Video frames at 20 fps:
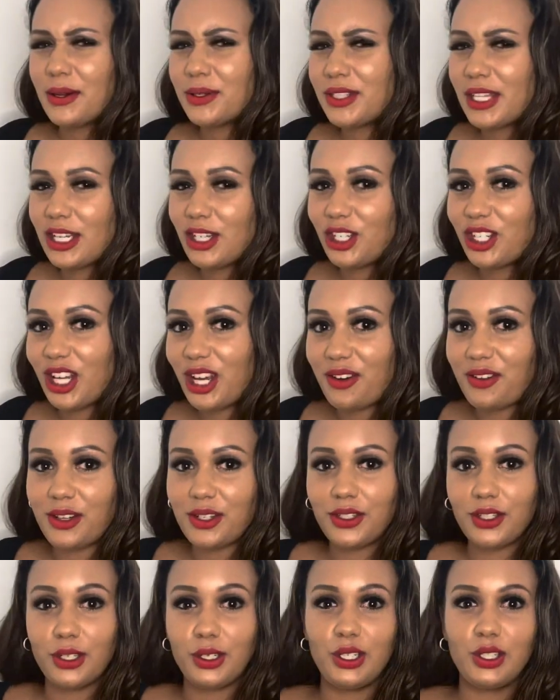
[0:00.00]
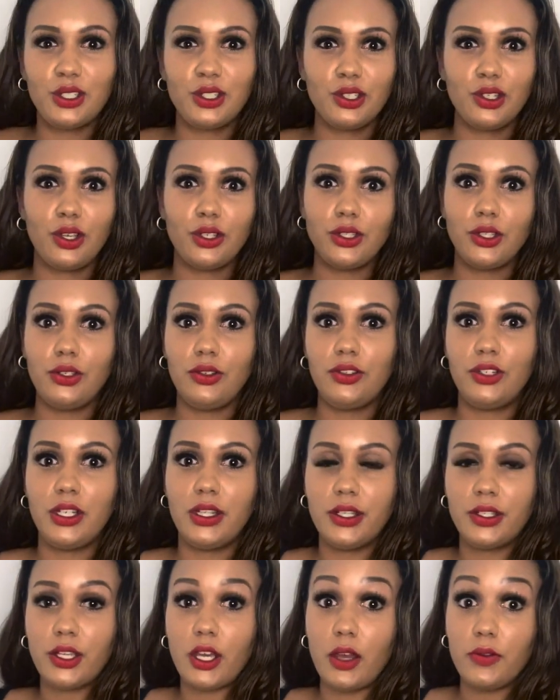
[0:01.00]
Sagittarius Sun is not usually the
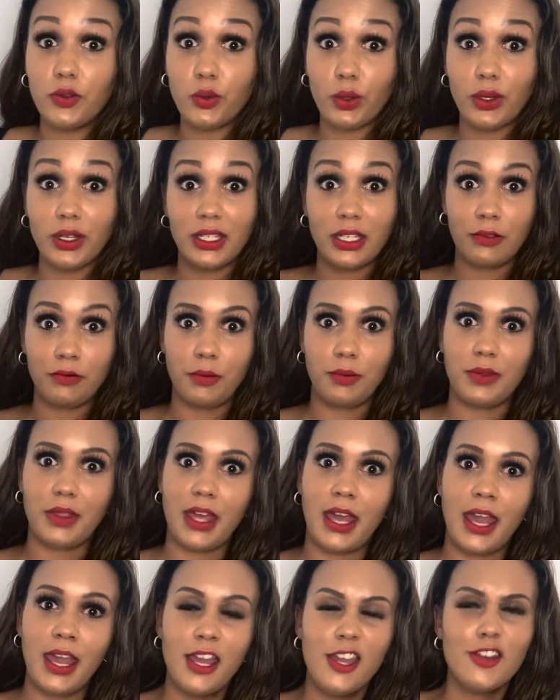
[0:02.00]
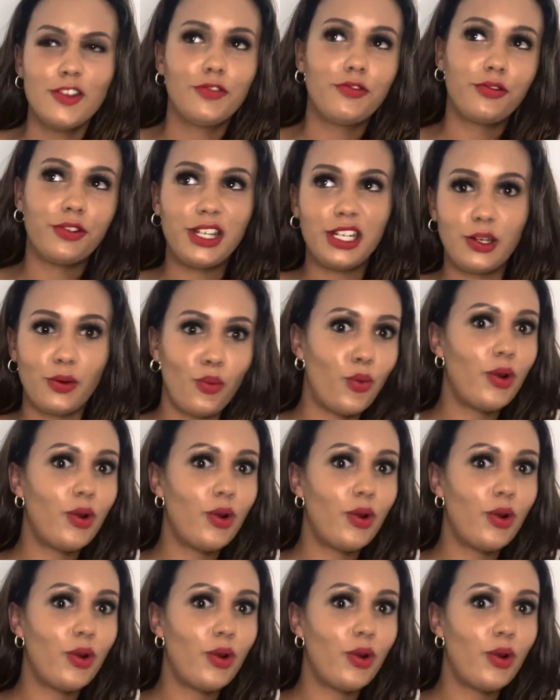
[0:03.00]
type to want to give up their freedom